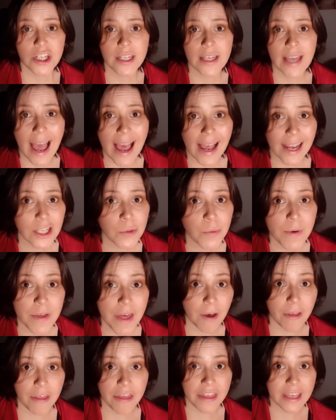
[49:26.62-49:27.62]
She
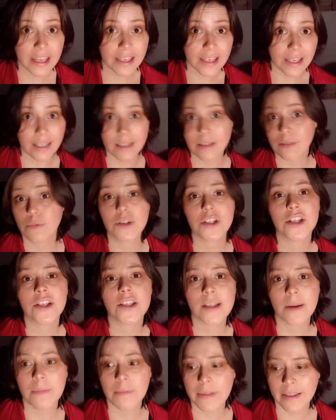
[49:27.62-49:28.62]
acts without thinking,
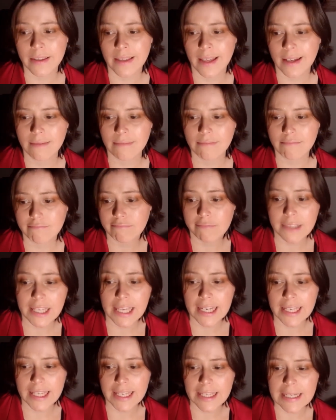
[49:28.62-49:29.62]
which is something that
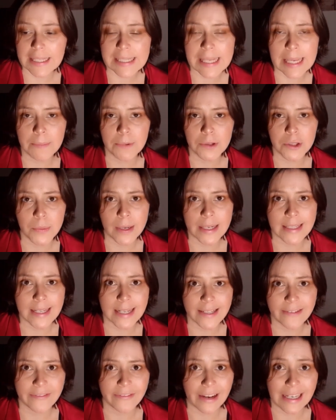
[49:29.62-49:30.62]
Gideon is able to
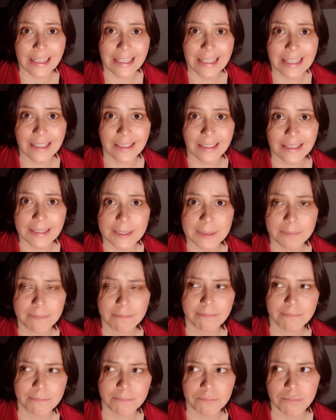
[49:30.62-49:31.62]
identify
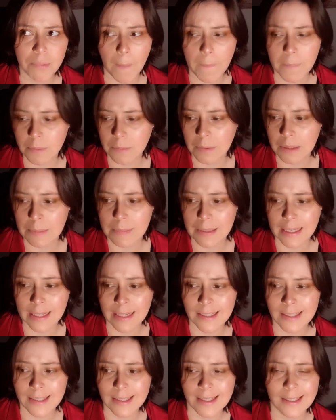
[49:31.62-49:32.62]
easily. probably
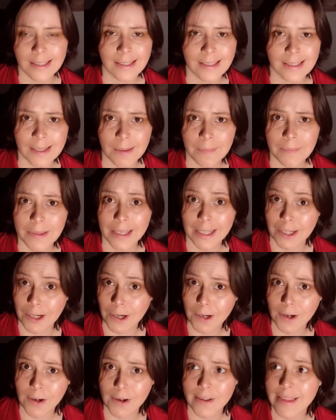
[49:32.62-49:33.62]
because this is
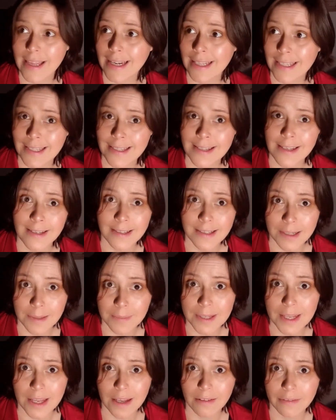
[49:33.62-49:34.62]
something in her that he sees in